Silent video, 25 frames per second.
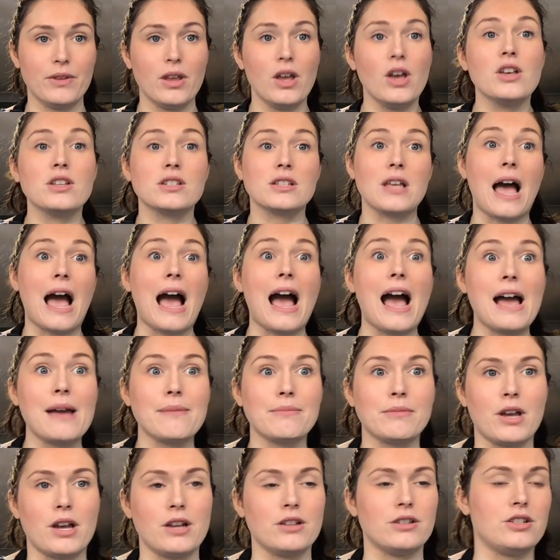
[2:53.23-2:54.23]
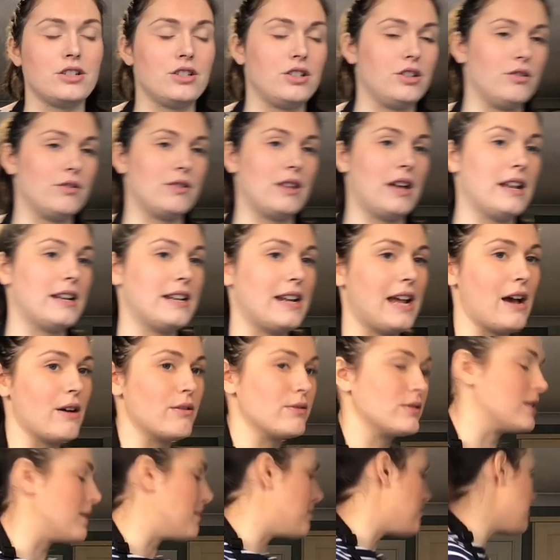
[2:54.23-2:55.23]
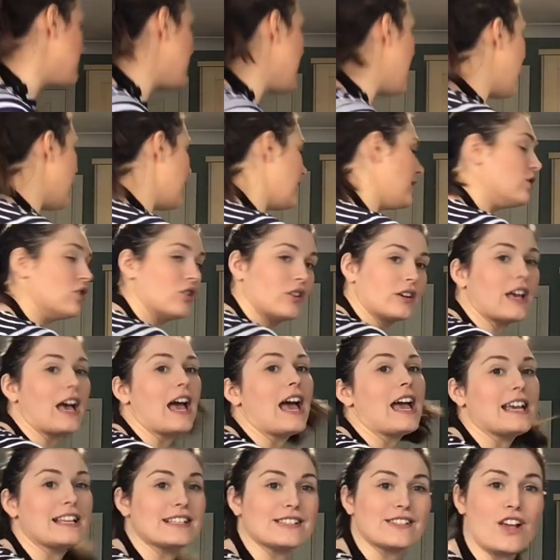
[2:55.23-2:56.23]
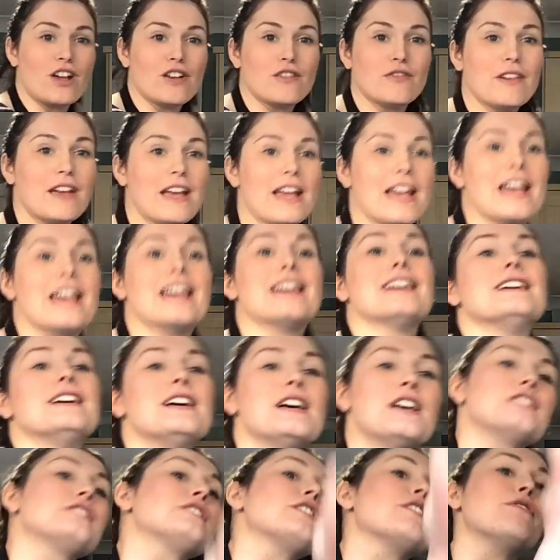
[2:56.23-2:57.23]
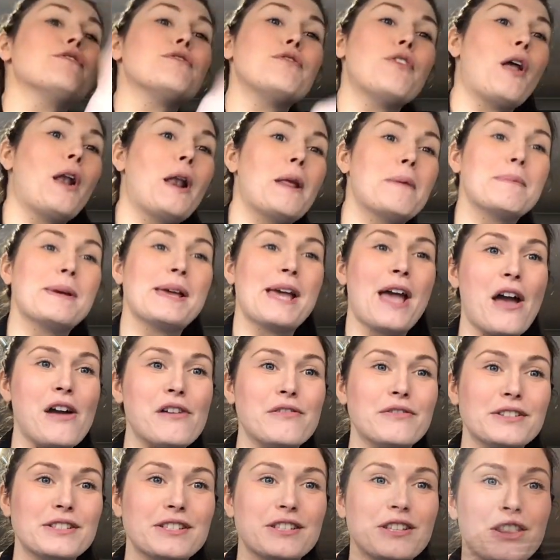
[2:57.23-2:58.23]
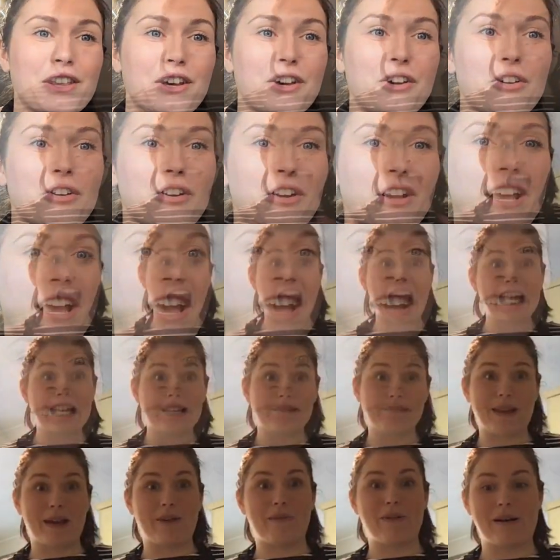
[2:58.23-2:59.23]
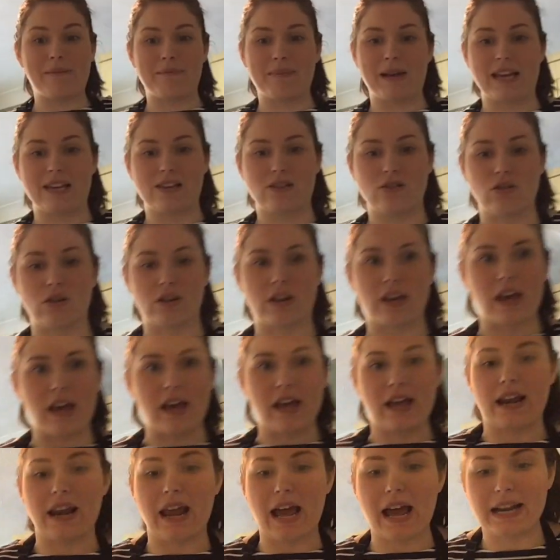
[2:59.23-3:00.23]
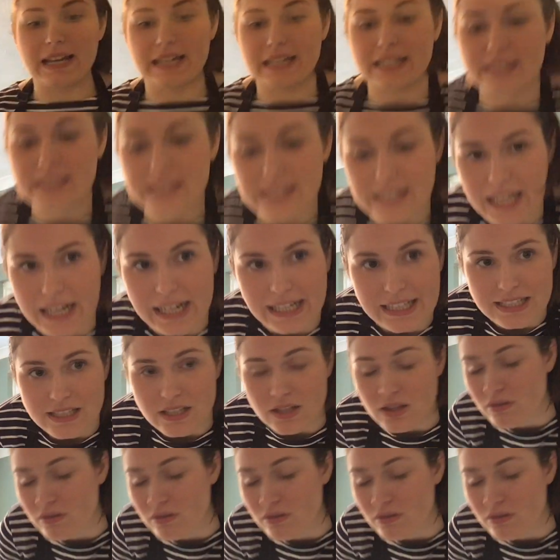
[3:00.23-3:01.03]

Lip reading: So I'm going to do that now. So my cooker is over here. So follow me over to the cooker. So I am now at my cooker and I need to get it to the